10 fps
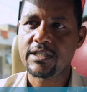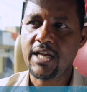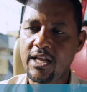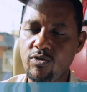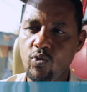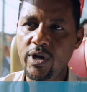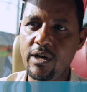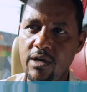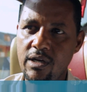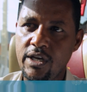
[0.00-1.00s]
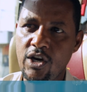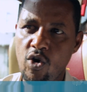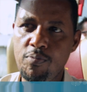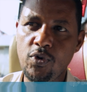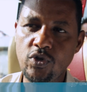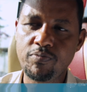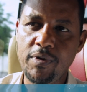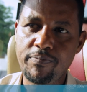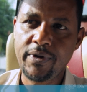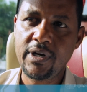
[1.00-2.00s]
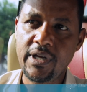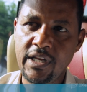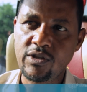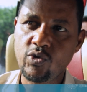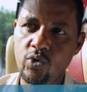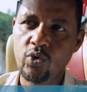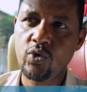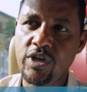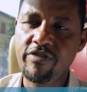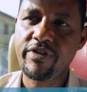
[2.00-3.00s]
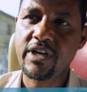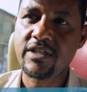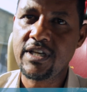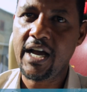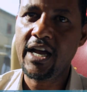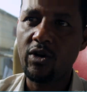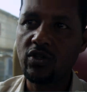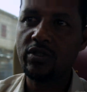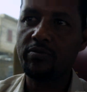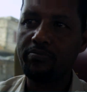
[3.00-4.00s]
that will, you know, put people into different silos.